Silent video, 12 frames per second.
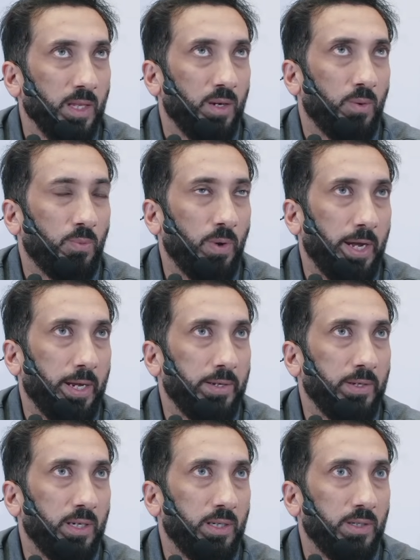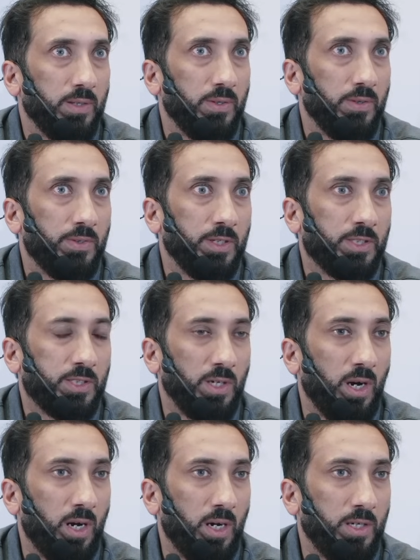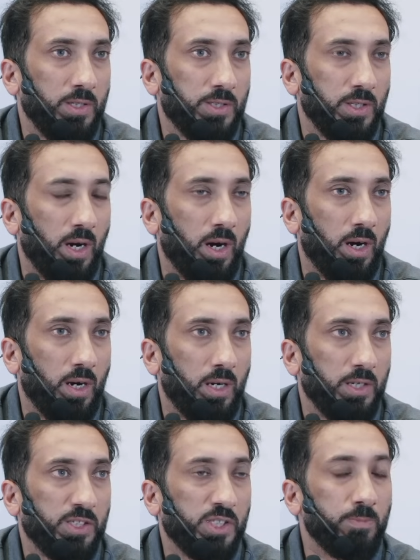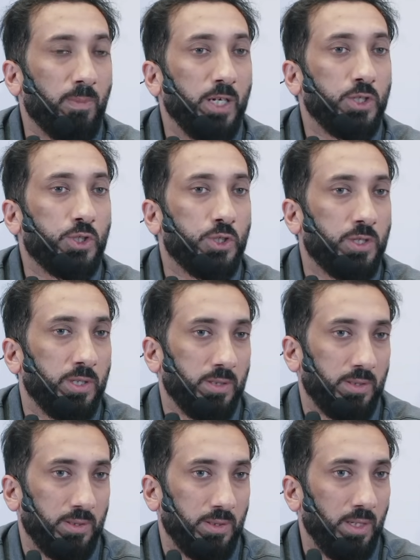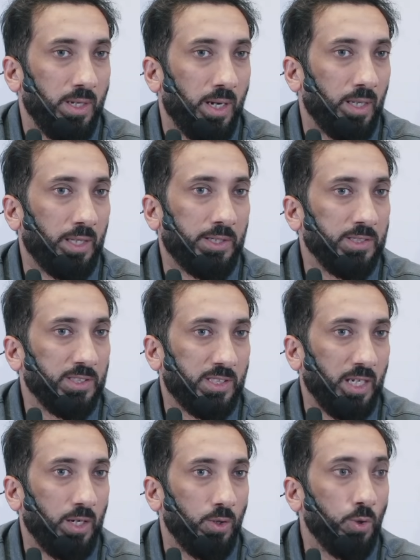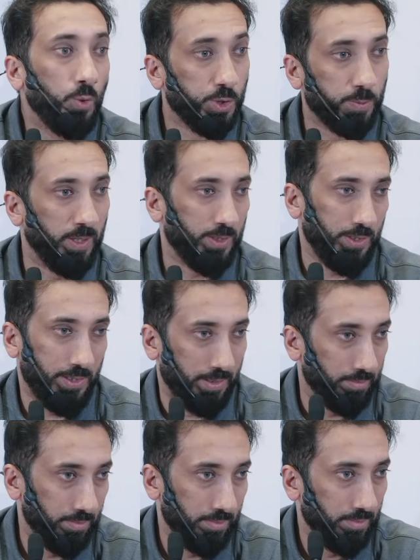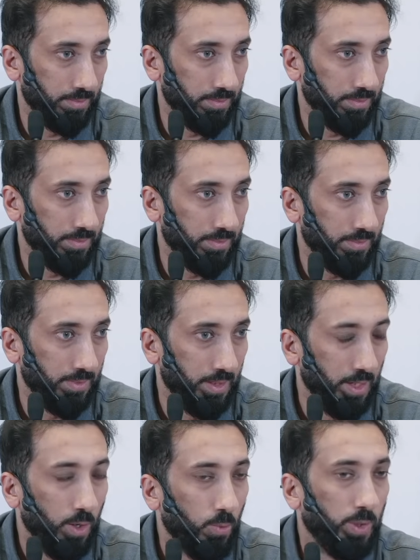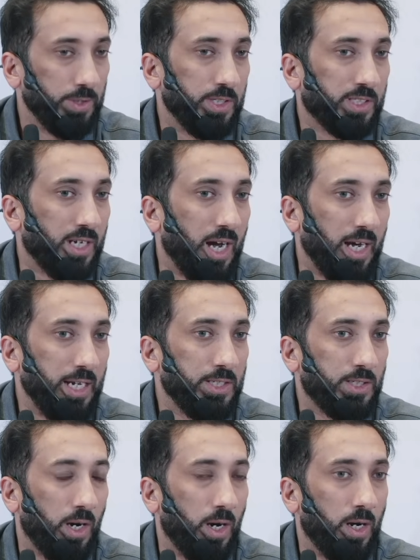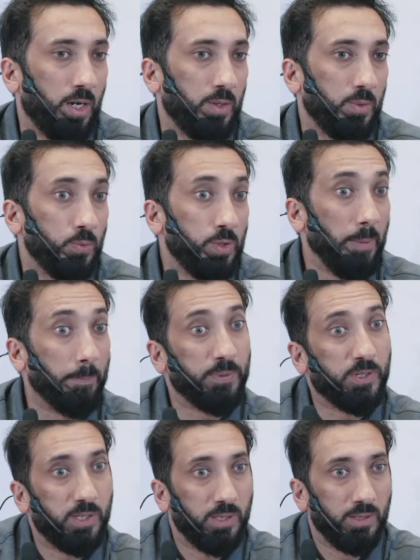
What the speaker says: when the stars are smudged. Allah didn't say who smudges them. When the skies are ripped,